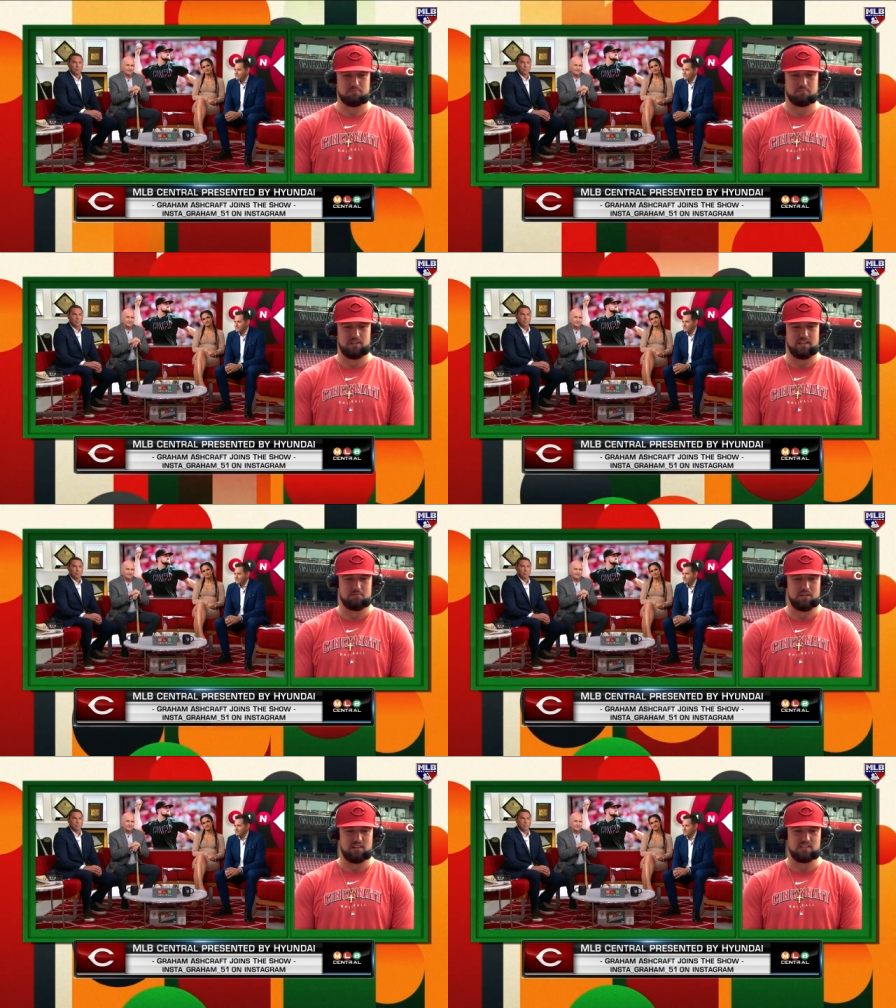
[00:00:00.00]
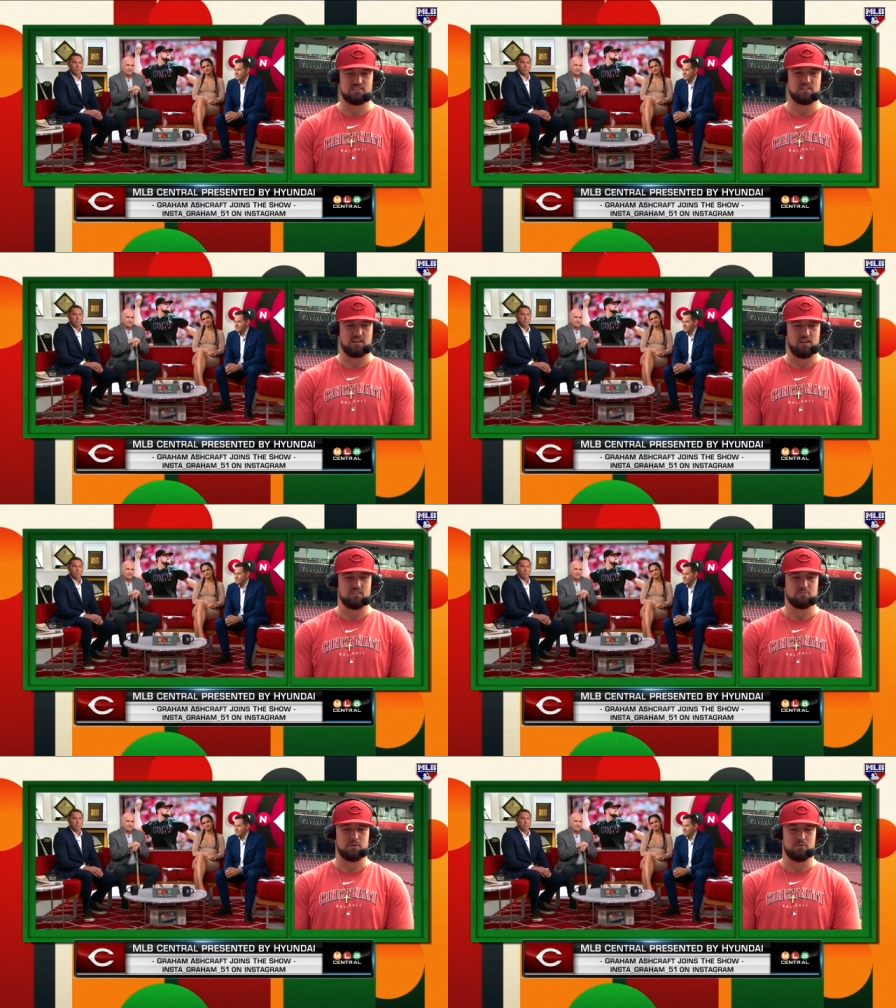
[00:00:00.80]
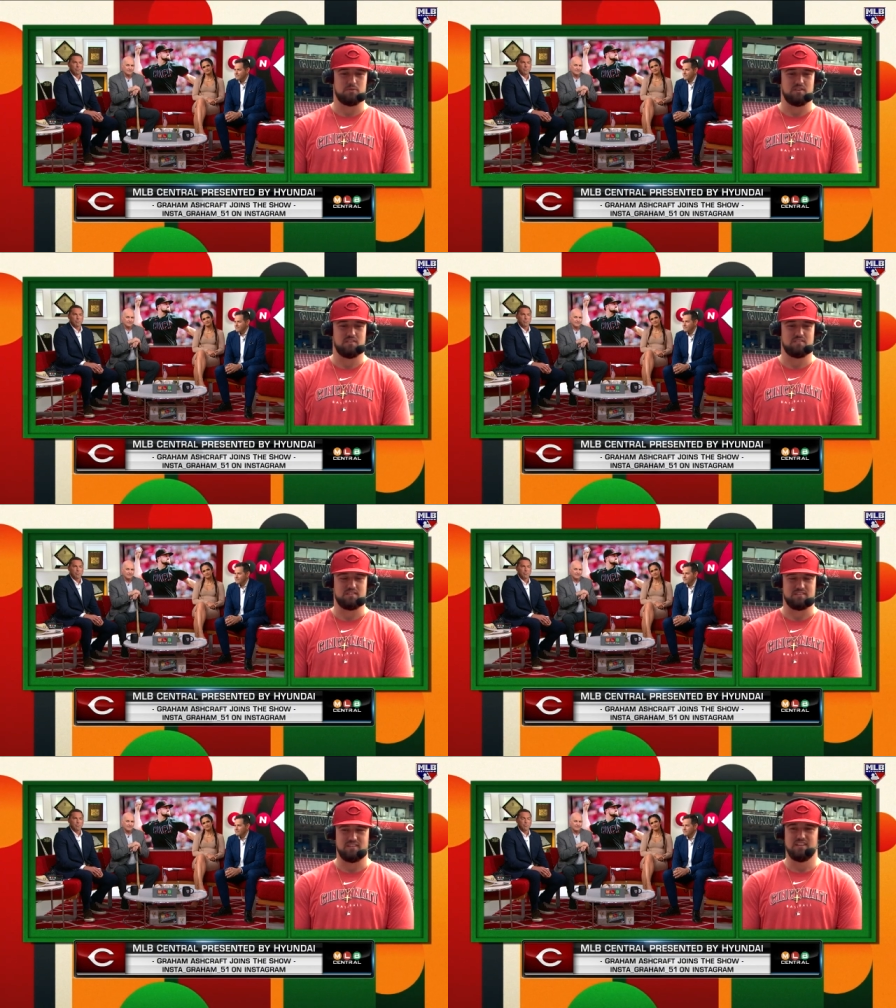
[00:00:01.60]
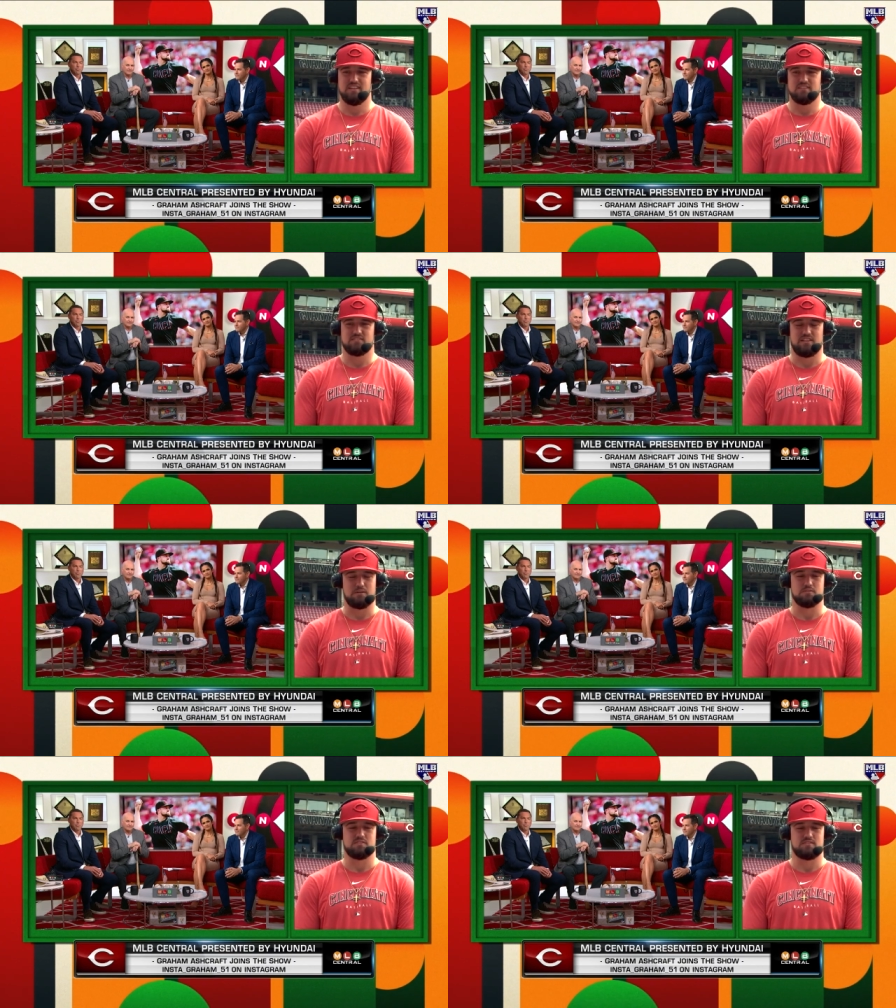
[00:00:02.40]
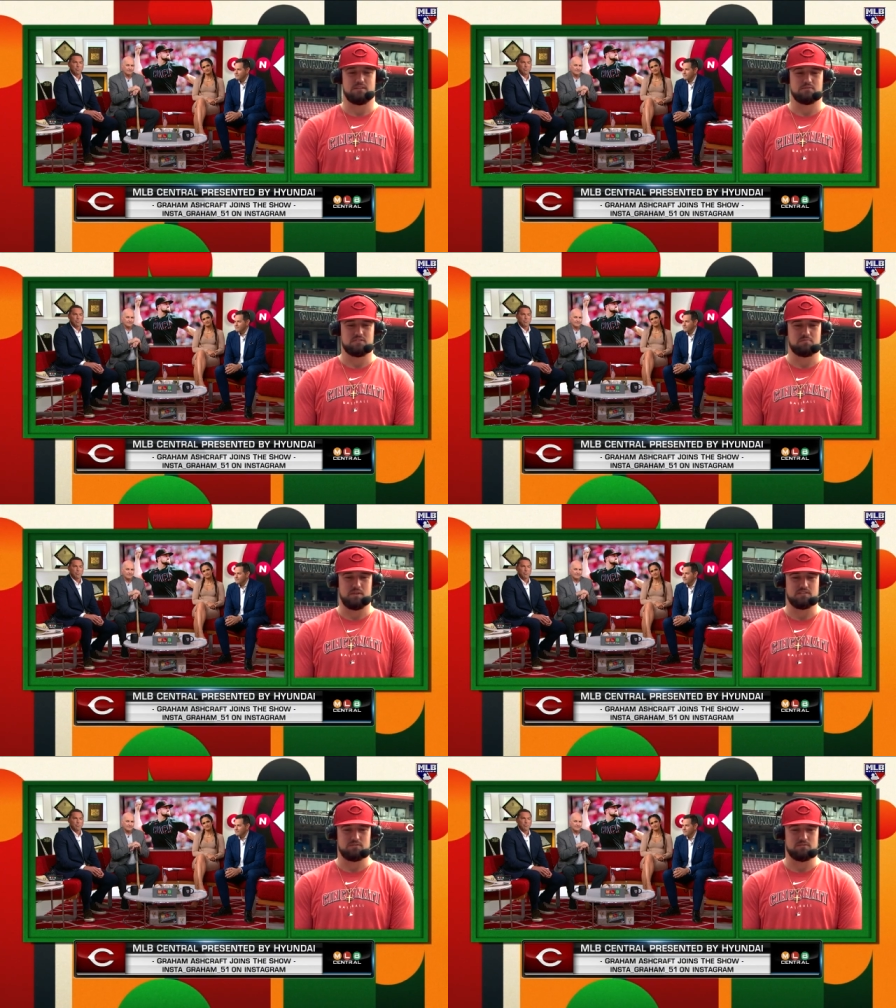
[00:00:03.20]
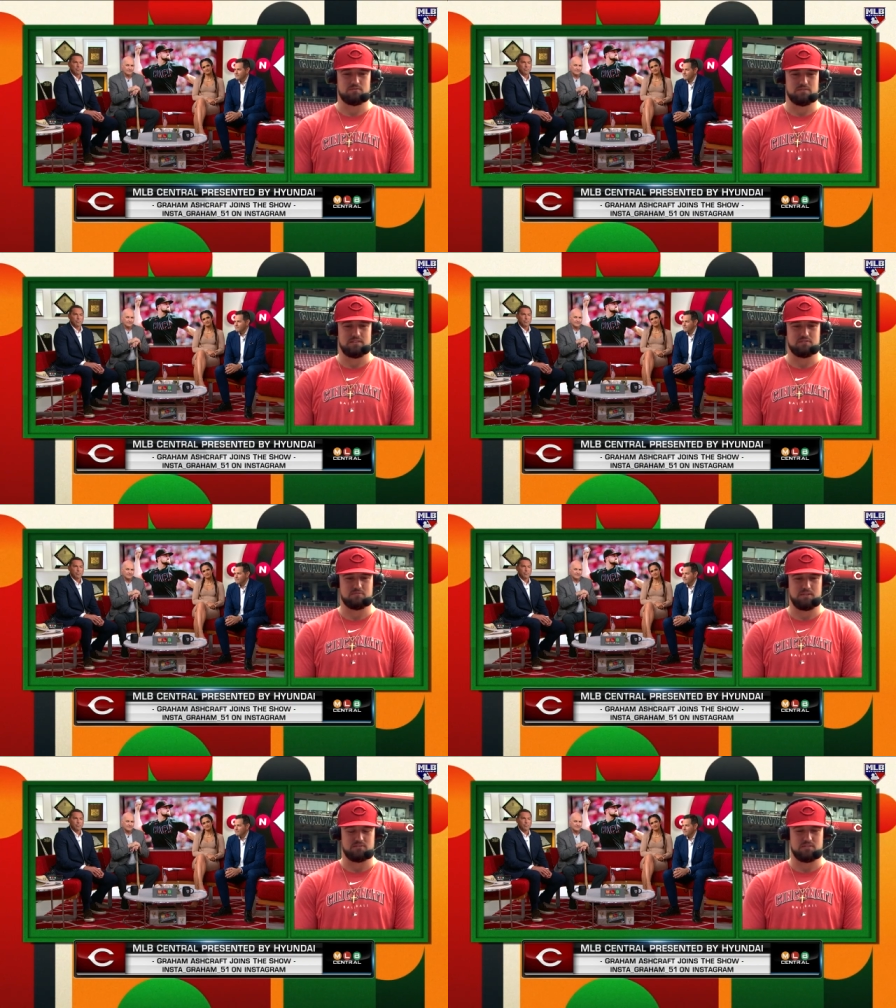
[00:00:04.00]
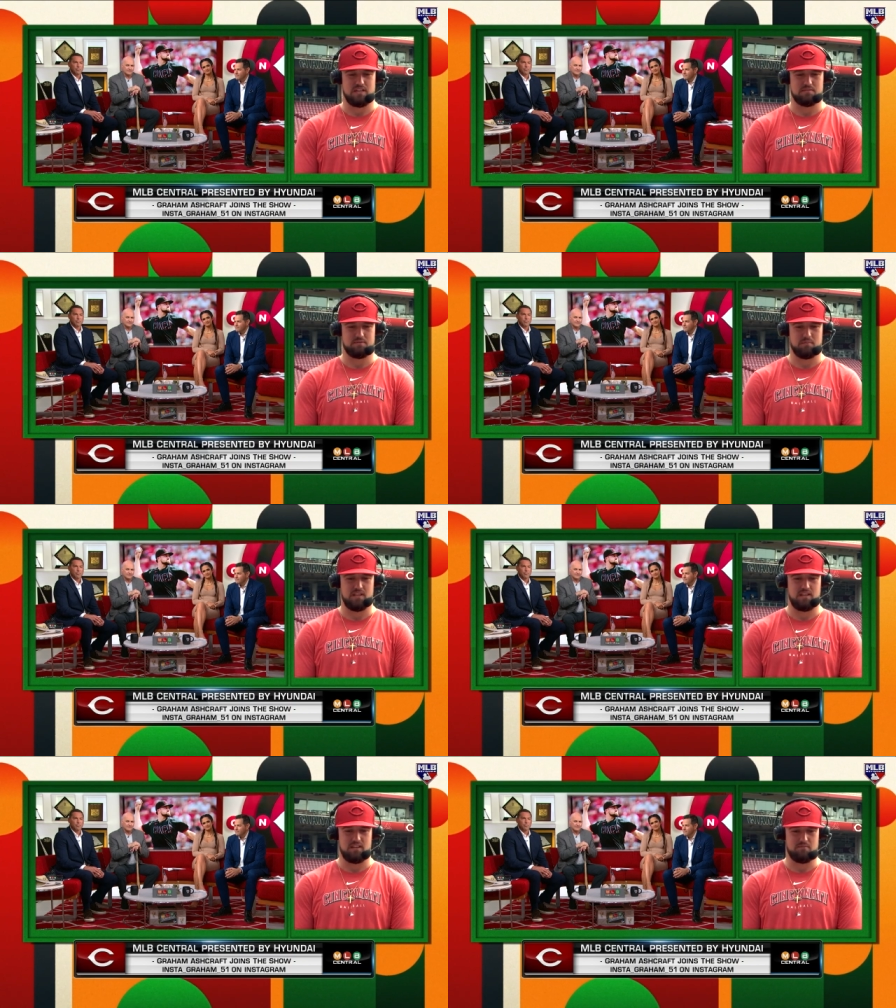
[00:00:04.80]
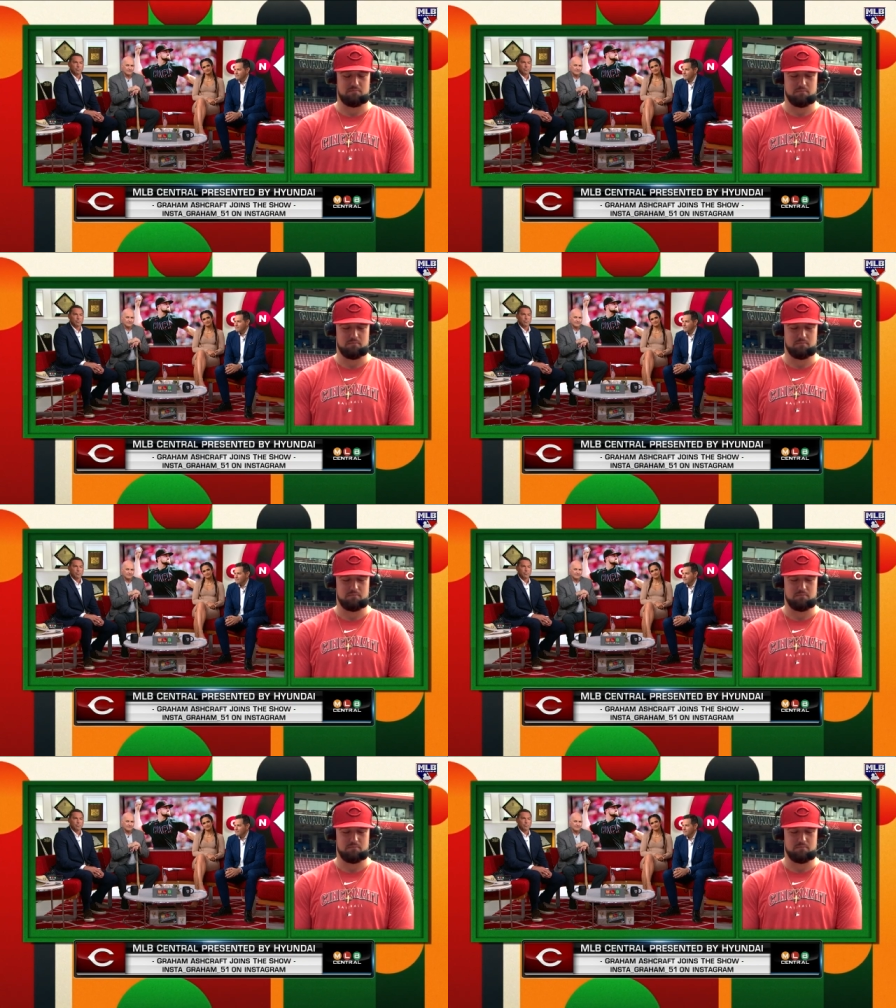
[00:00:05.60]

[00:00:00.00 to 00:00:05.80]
playing my last year of college ball with, and so that was that was a special that was a special time for me and him.